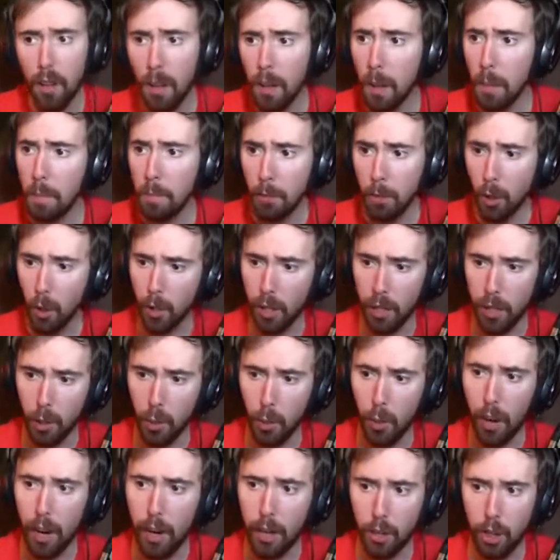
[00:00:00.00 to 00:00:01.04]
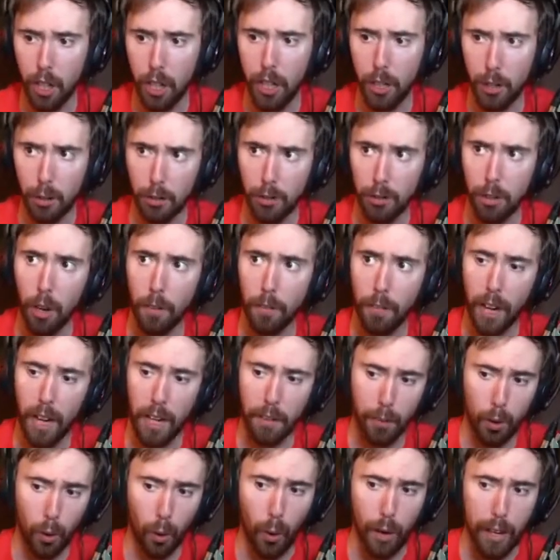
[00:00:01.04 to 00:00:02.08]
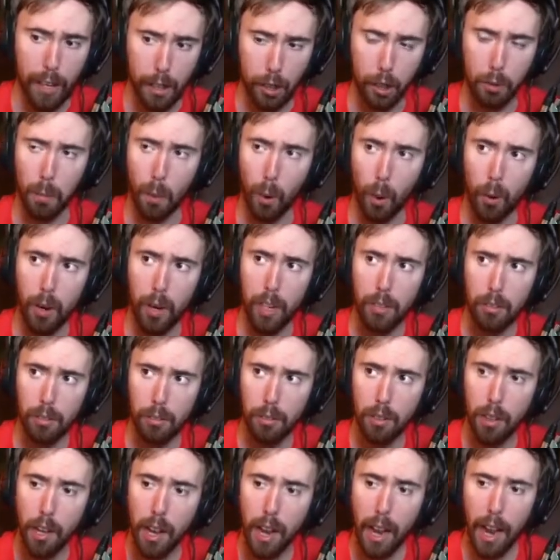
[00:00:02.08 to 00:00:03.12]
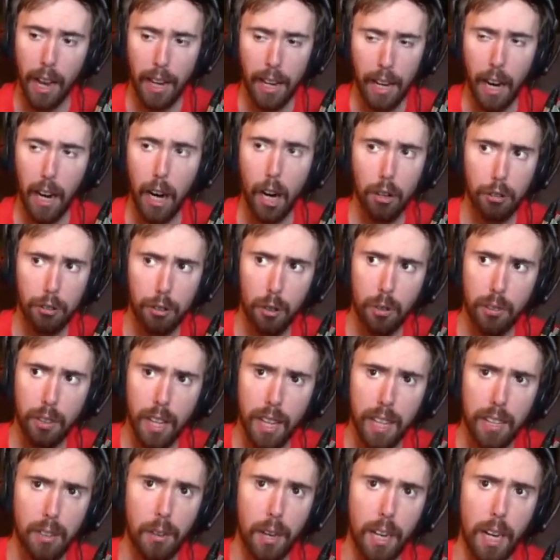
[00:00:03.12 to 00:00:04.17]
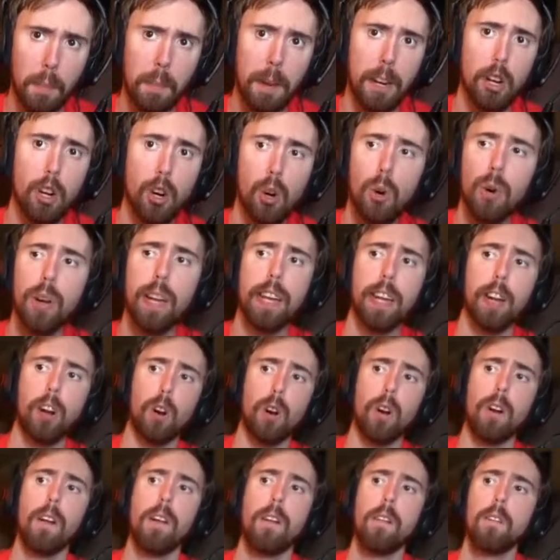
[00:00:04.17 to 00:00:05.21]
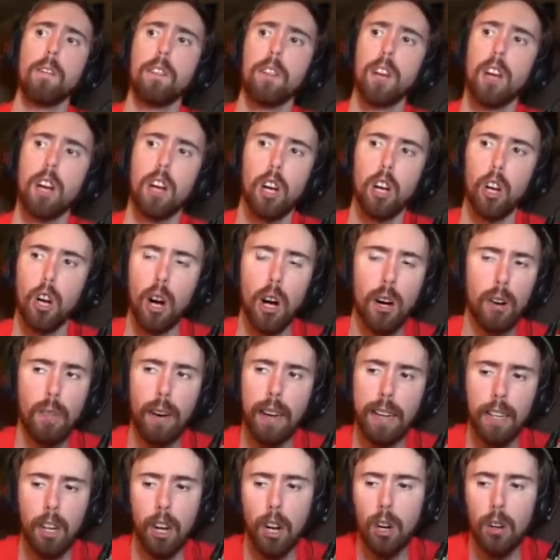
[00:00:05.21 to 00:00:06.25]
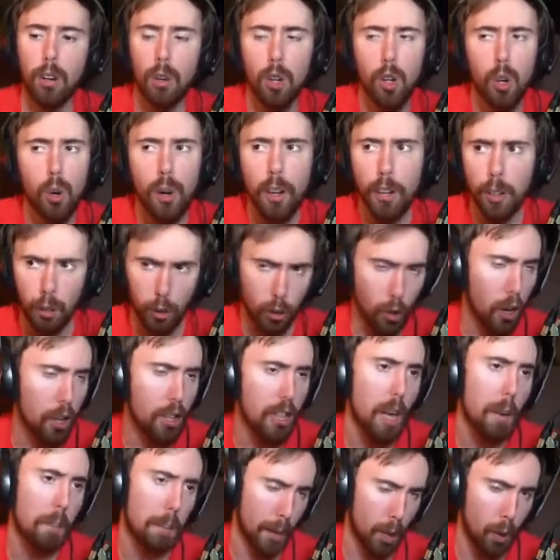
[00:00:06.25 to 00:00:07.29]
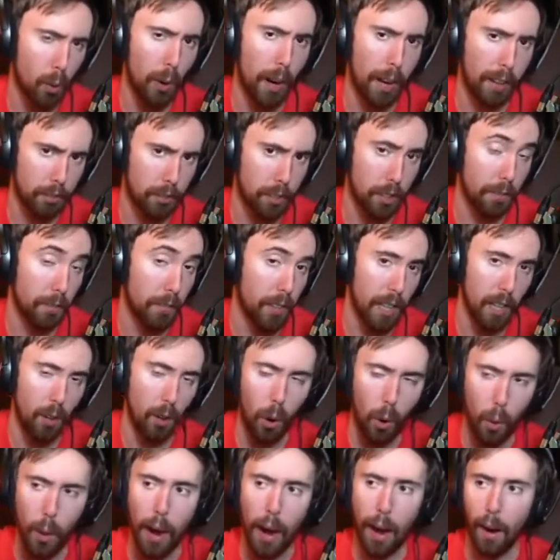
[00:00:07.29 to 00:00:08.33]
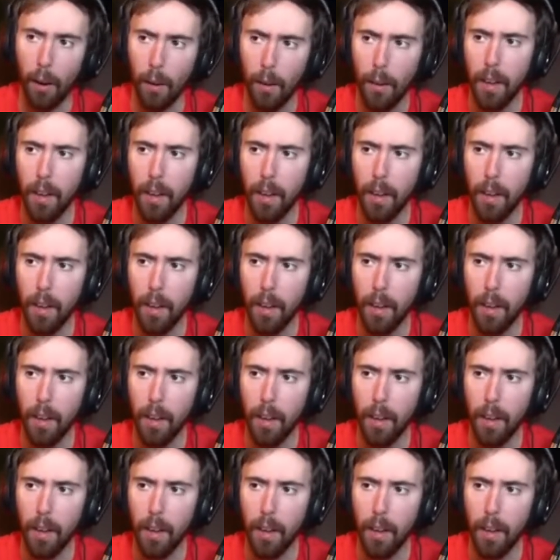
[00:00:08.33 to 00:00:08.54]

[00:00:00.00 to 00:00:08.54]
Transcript: You're going to cheat yourself out of a great experience. And I also think that, like, I mean, who here looked up a quest in Vanilla WoW?